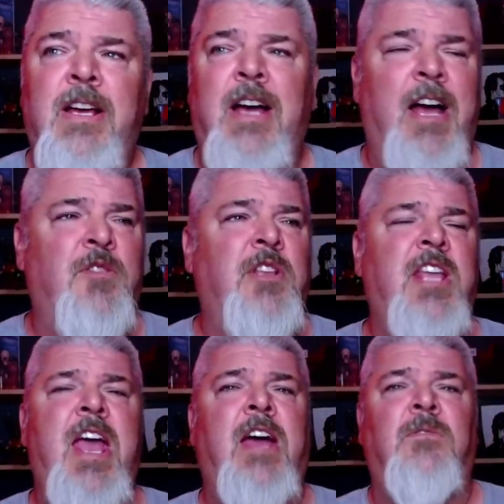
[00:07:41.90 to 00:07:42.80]
I think
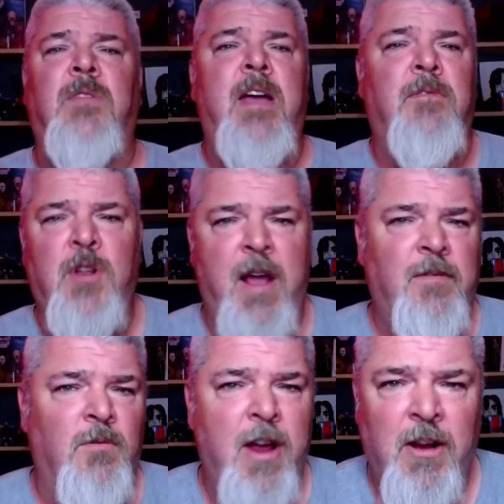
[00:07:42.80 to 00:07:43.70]
they're having
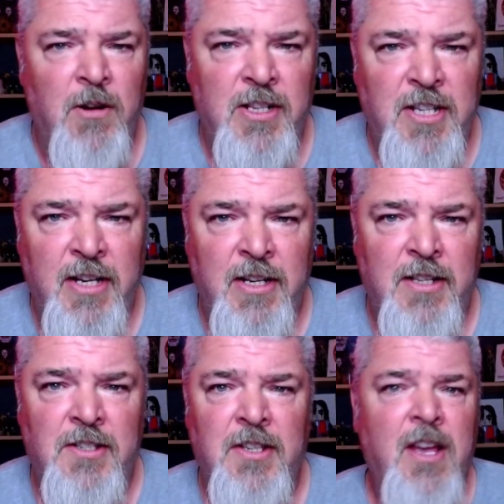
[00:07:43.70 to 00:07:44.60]
record
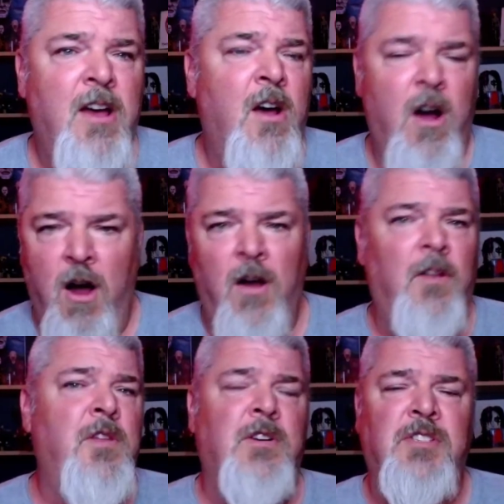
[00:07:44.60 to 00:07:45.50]
attendance. All
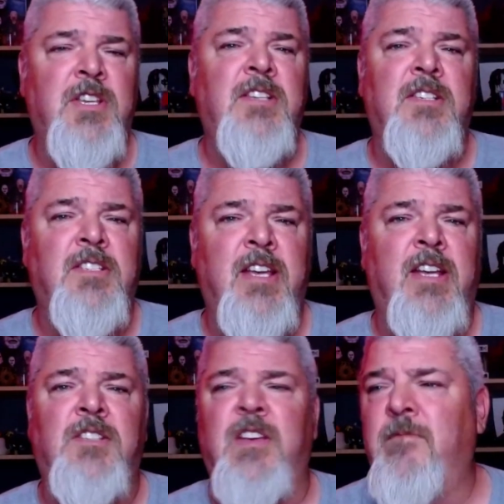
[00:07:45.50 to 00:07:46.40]
their season
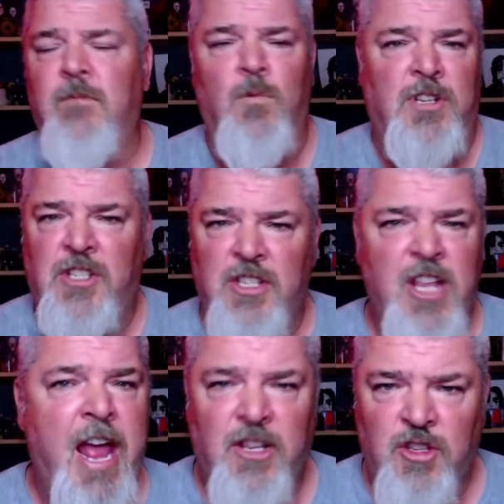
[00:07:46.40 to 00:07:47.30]
tickets were
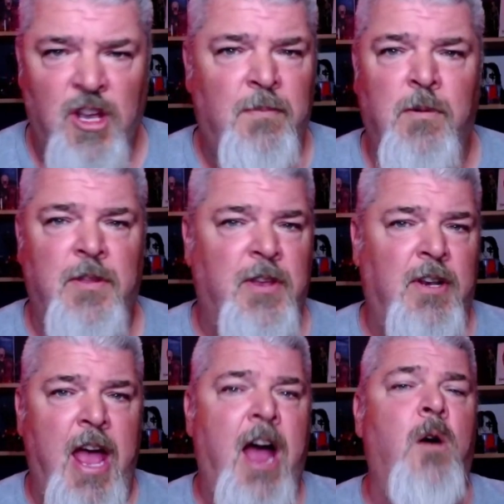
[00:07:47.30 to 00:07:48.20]
snatched up within
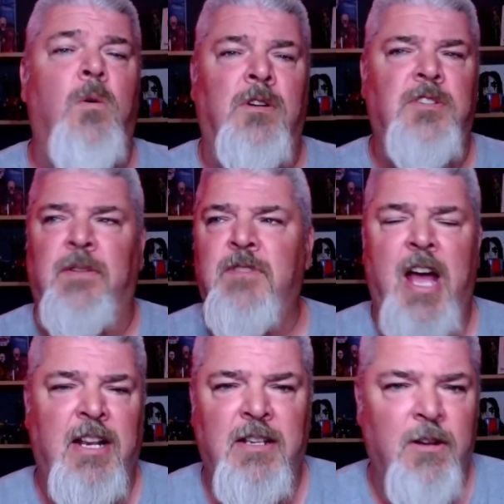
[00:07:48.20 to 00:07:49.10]
hours, if
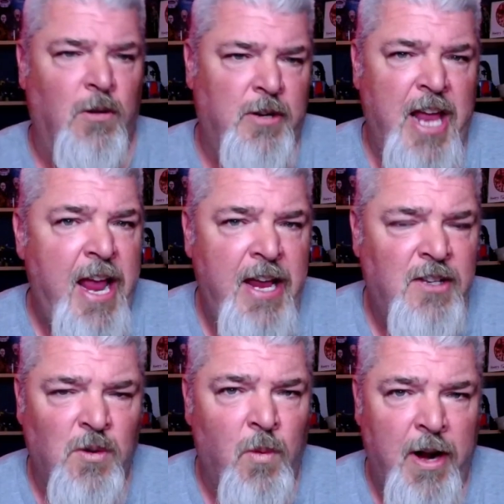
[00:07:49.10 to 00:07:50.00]
not or
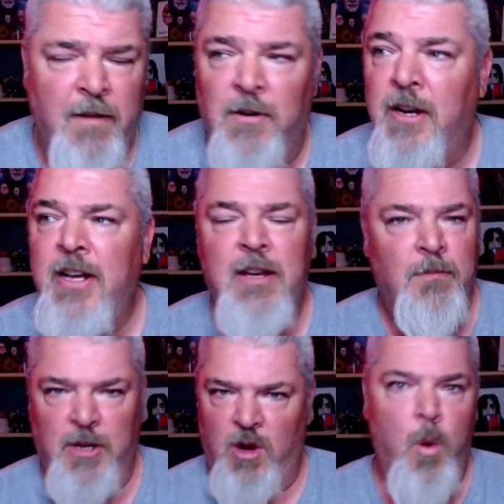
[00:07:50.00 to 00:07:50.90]
days or whatever,
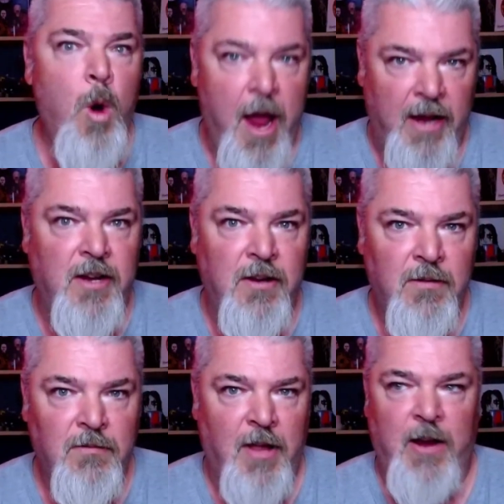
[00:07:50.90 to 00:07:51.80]
but quick,
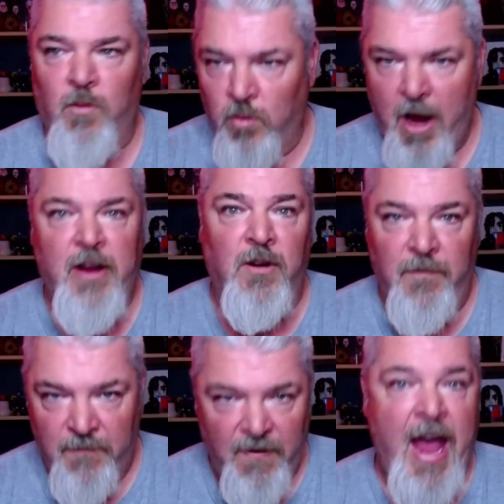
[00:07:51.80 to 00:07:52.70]
like record
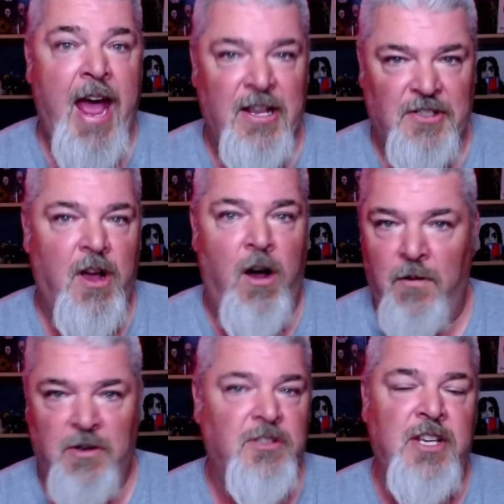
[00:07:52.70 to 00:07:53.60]
fast. All
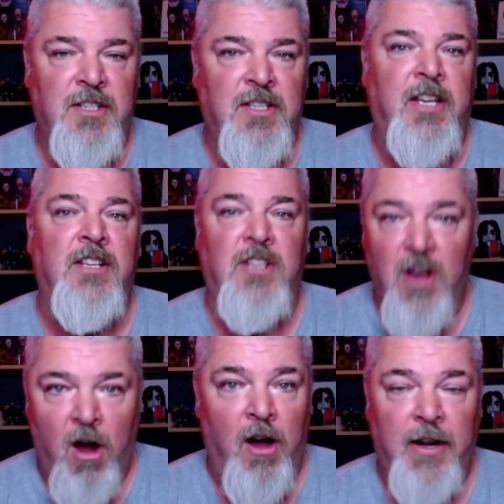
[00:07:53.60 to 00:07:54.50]
their season tickets
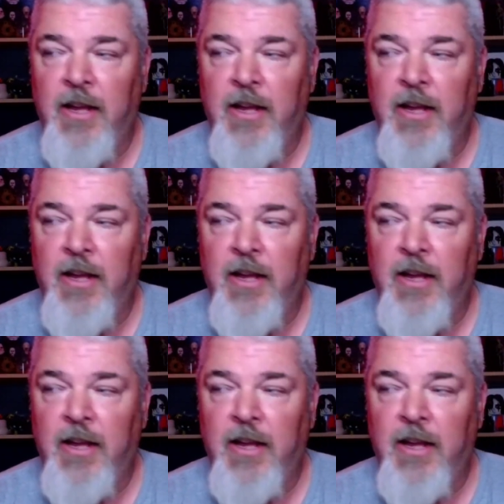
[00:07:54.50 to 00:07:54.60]
gone.